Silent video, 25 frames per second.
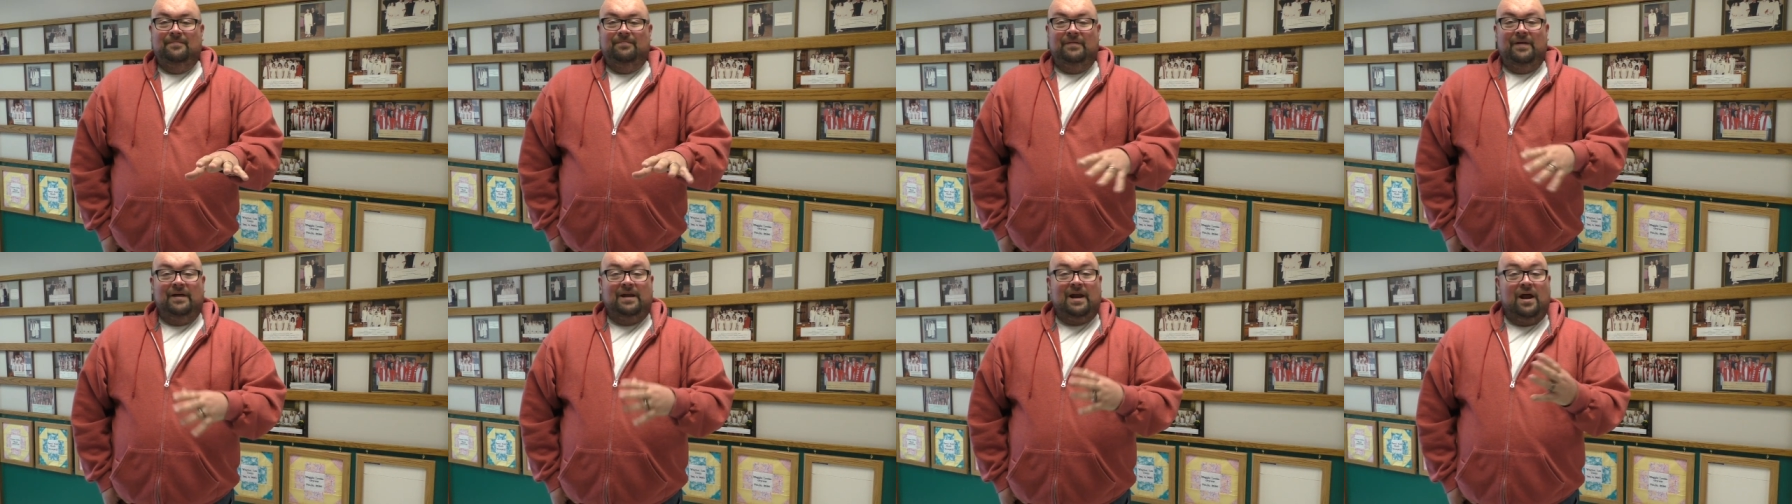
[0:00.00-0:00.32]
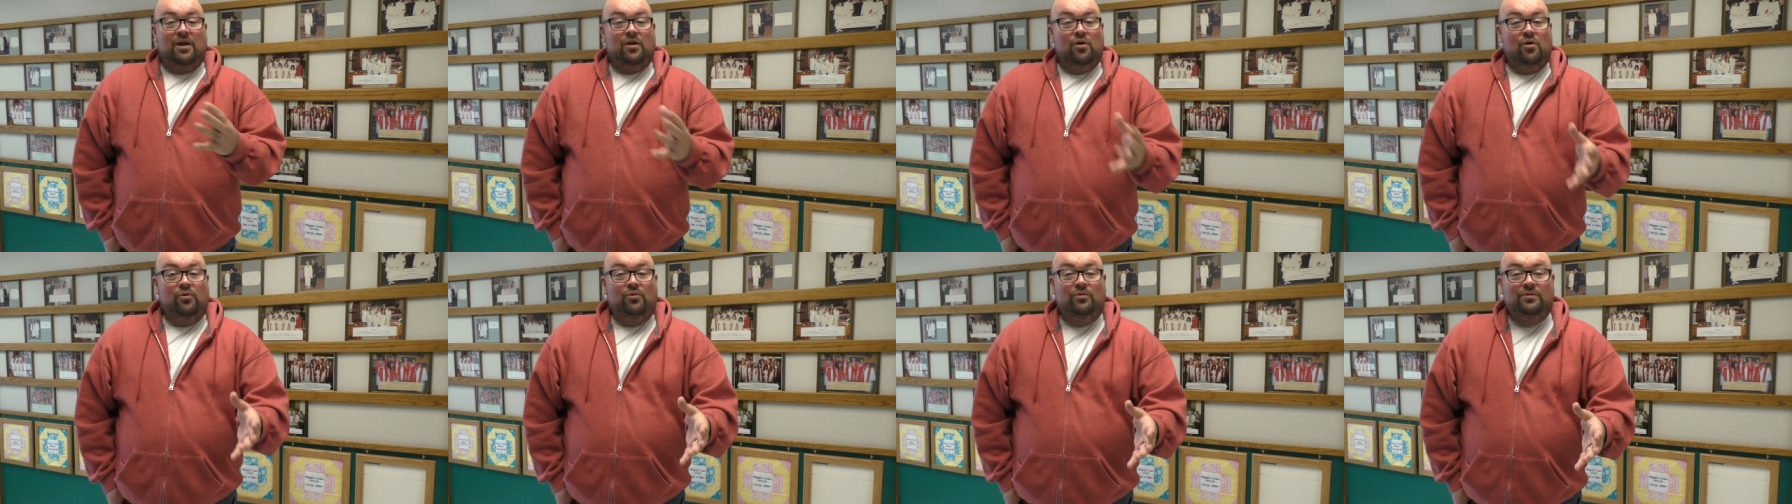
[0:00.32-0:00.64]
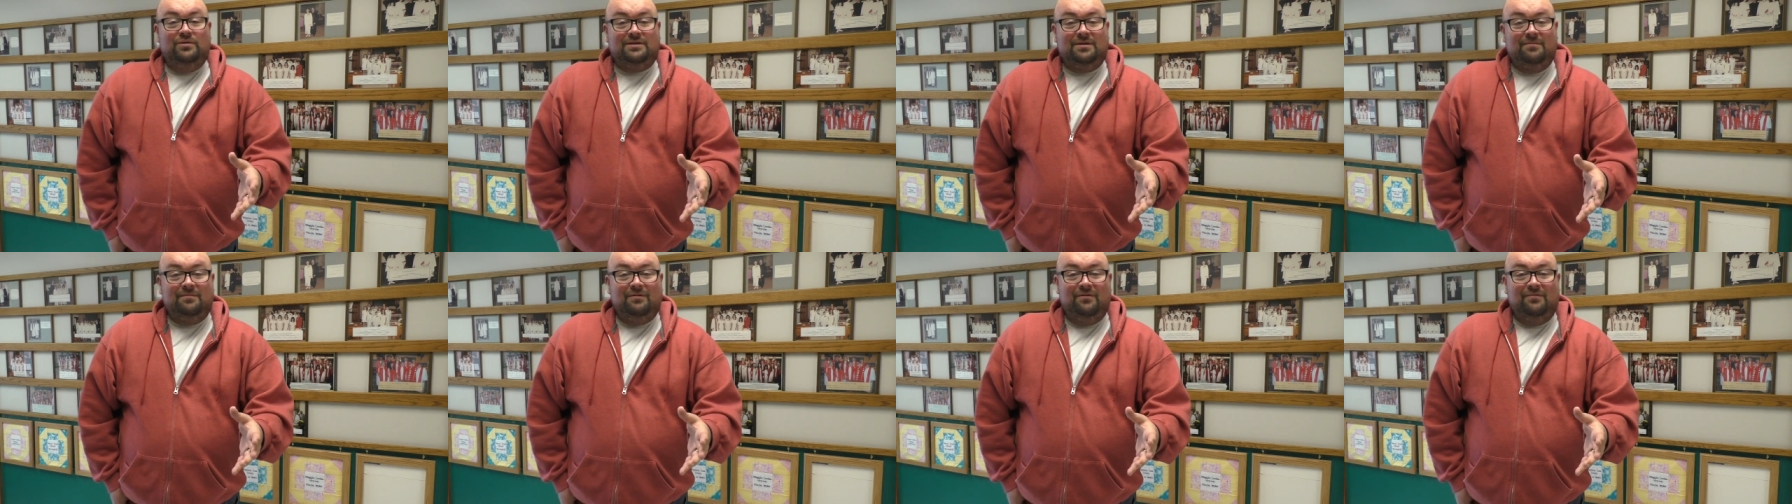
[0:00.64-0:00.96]
And I know who
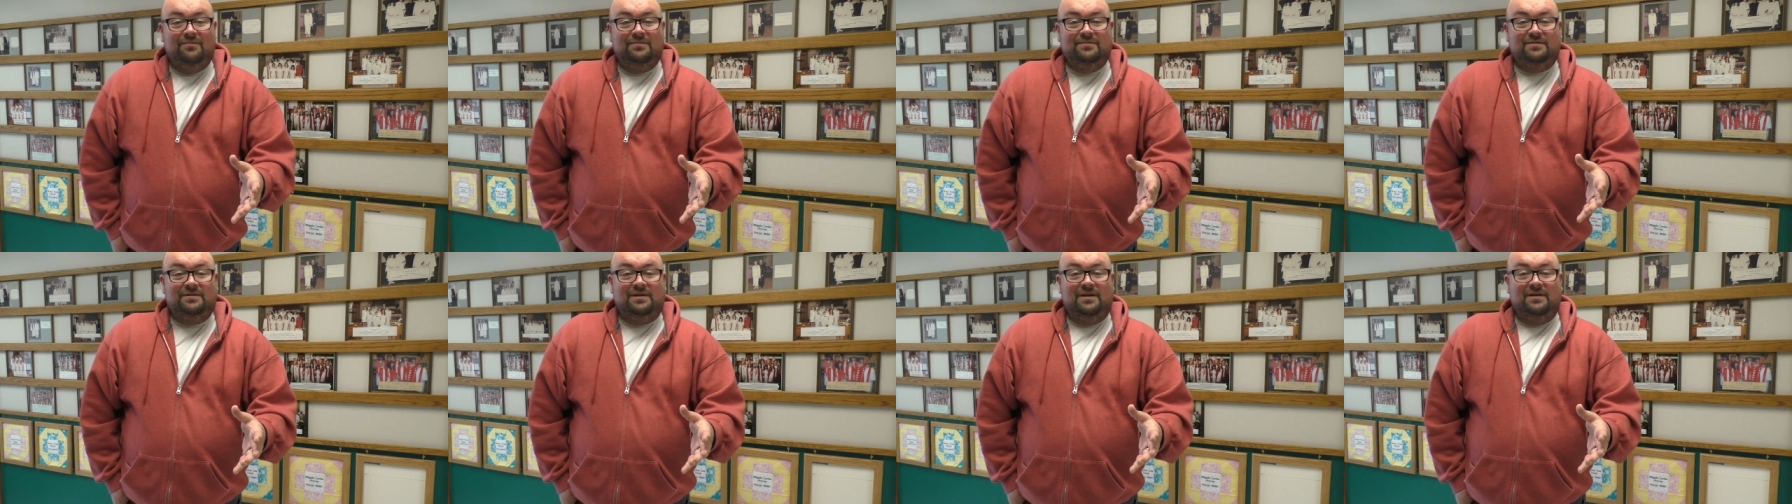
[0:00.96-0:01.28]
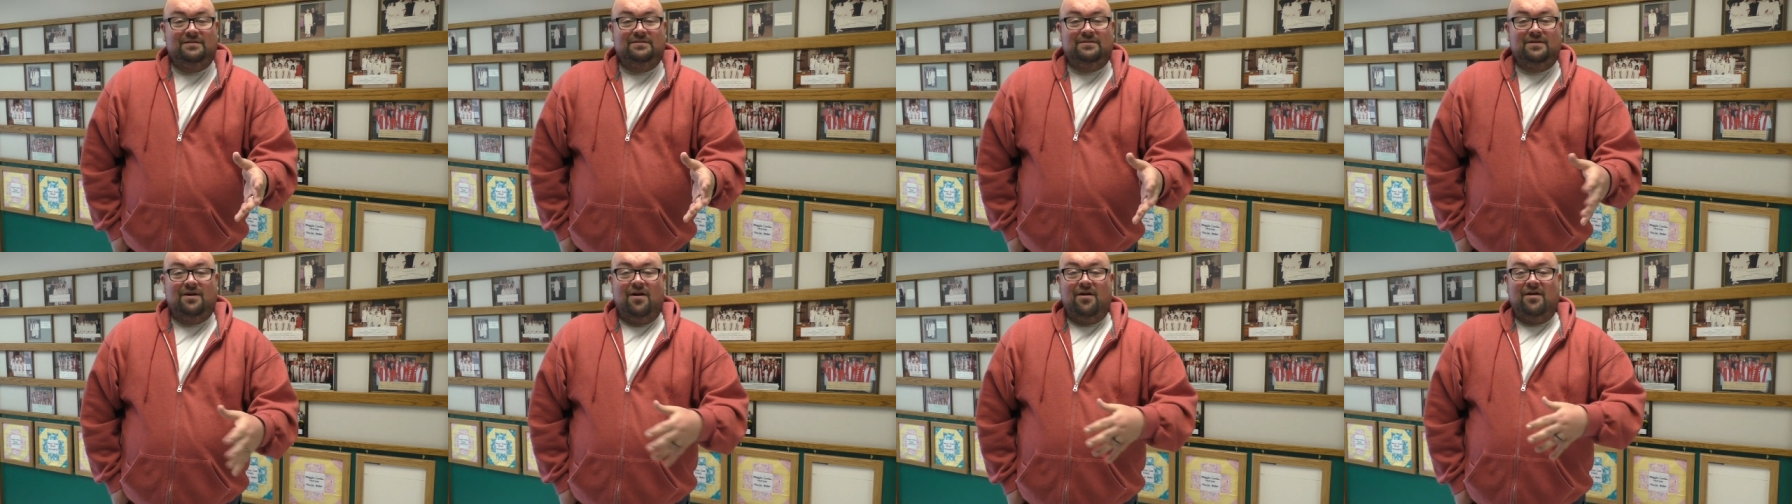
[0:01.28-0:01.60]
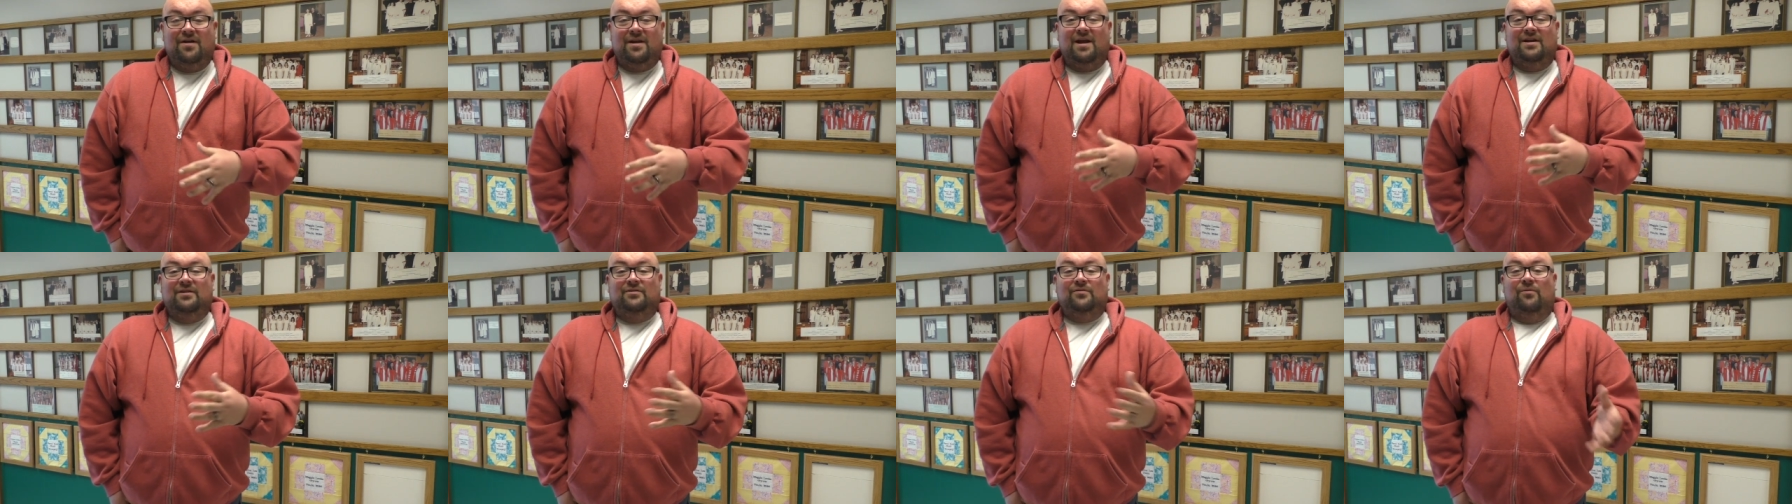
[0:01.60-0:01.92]
some of those kids are,
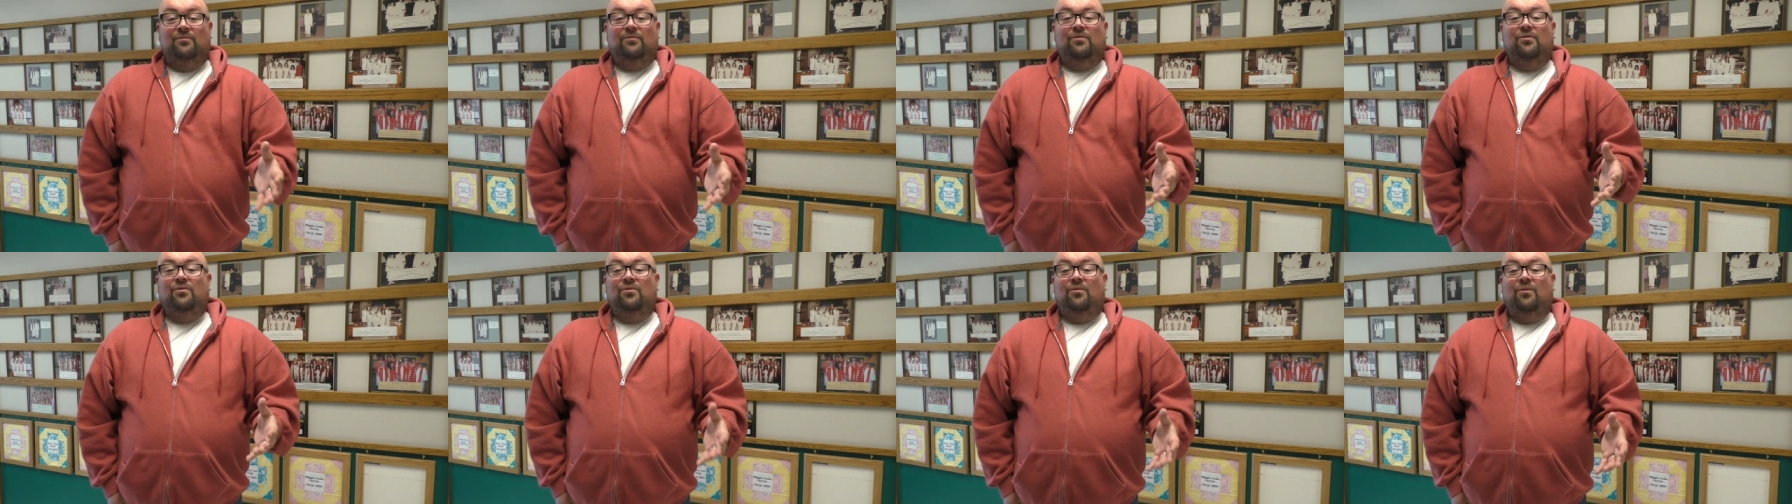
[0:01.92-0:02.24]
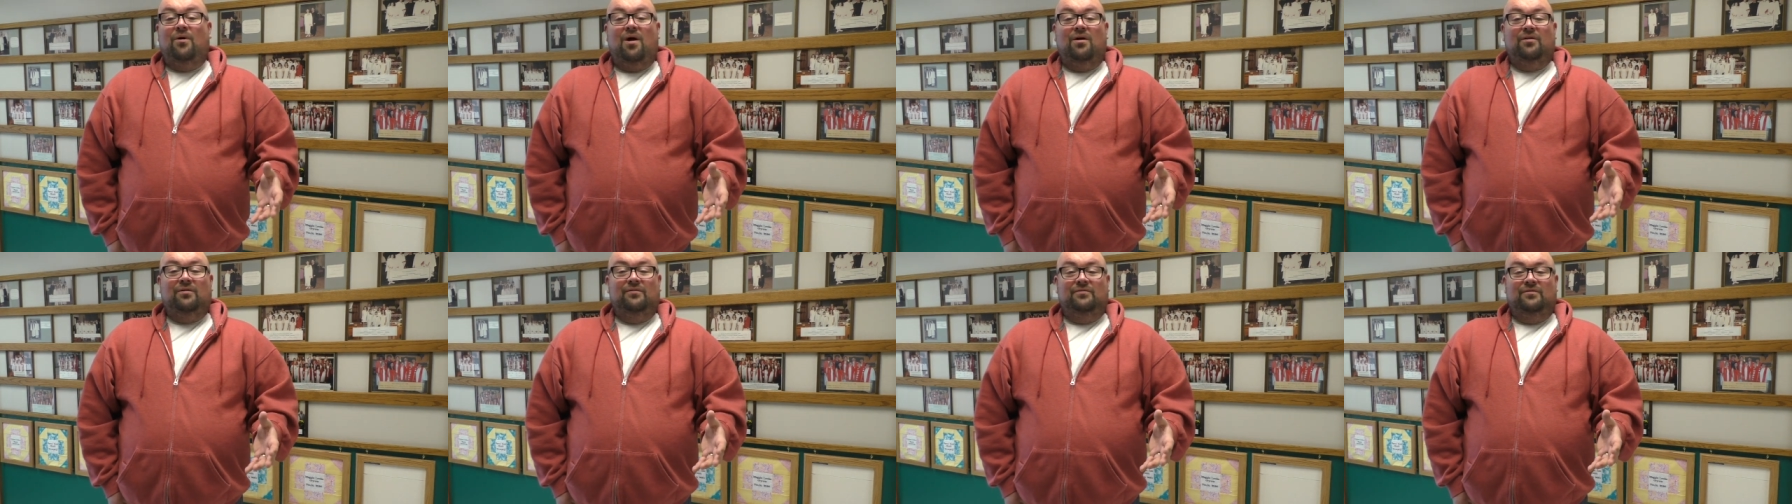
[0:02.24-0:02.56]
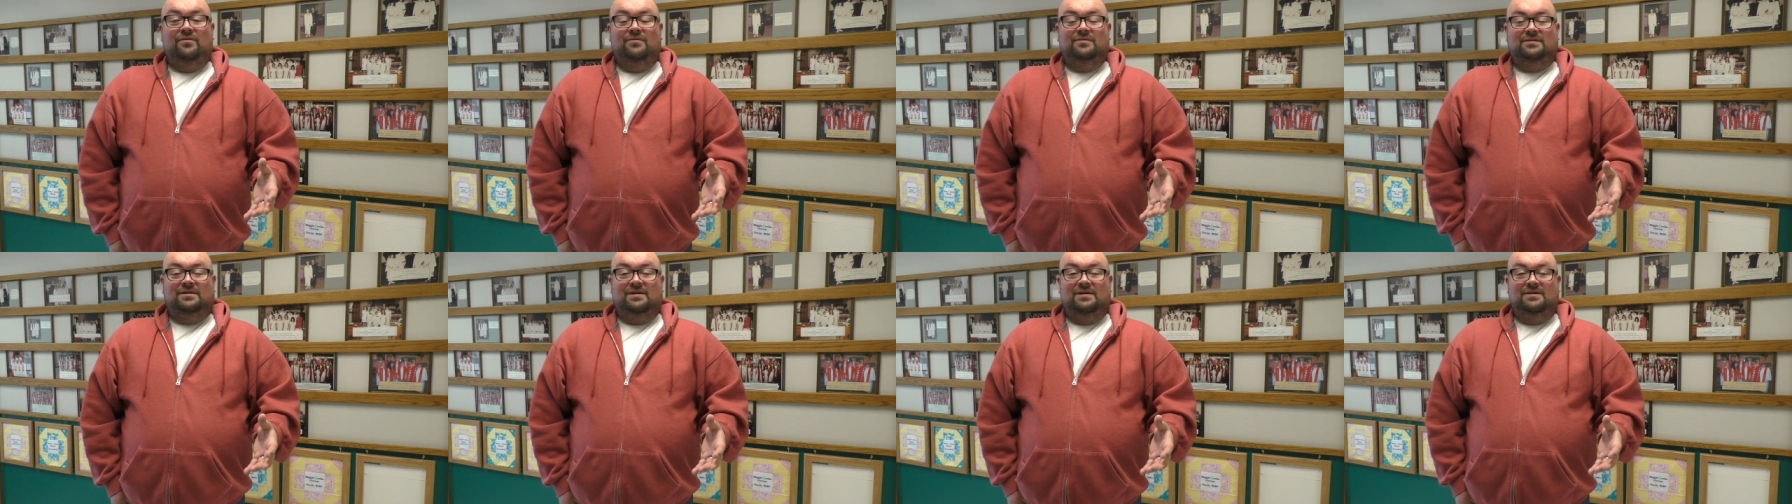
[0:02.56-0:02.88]
and I don't know who all of
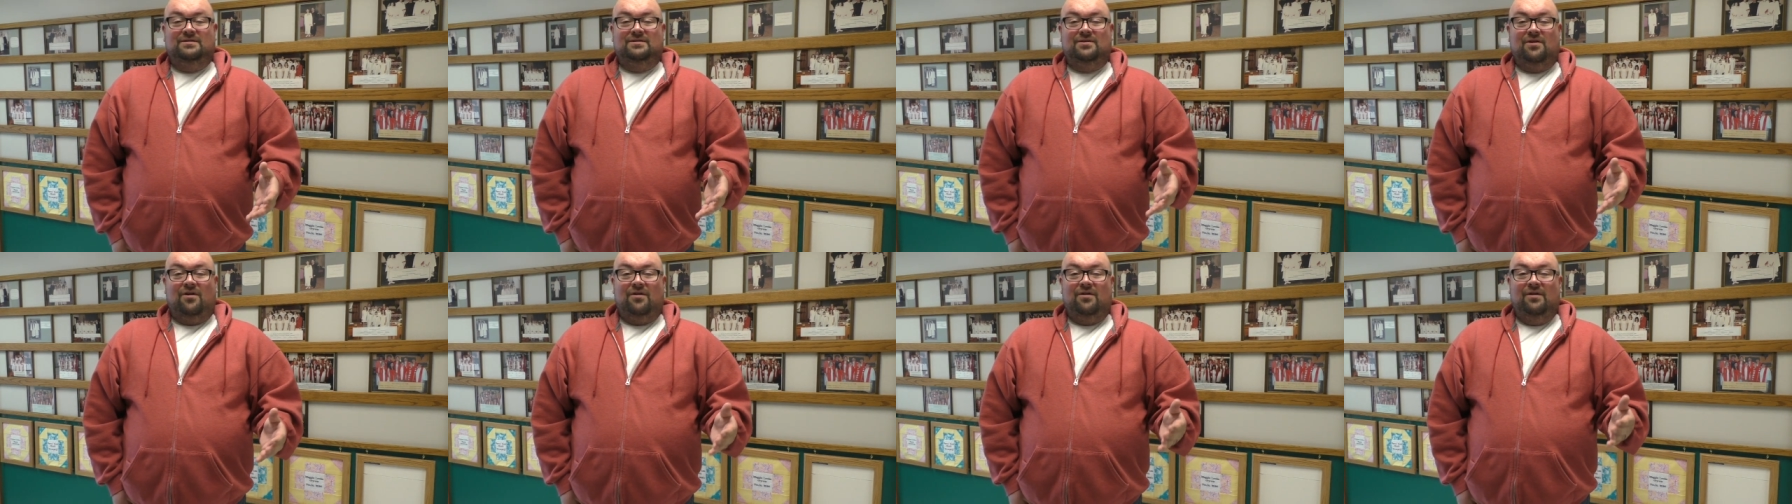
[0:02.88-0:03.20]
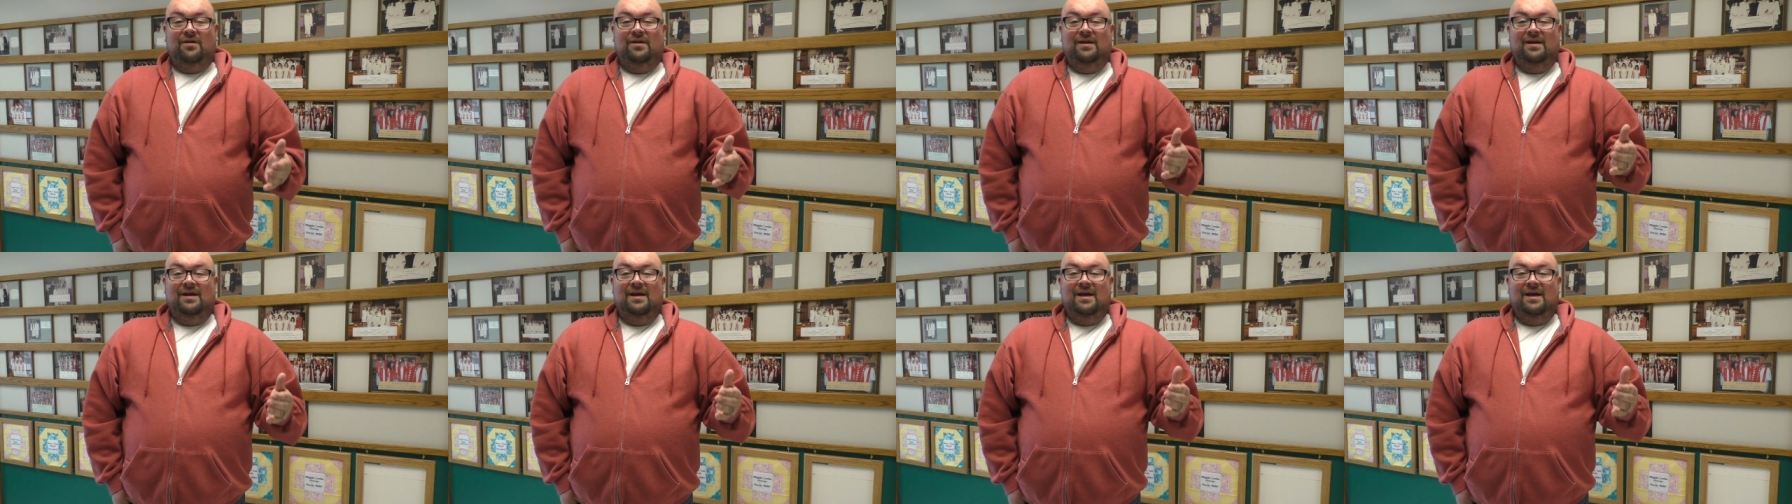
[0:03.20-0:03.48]
those kids are.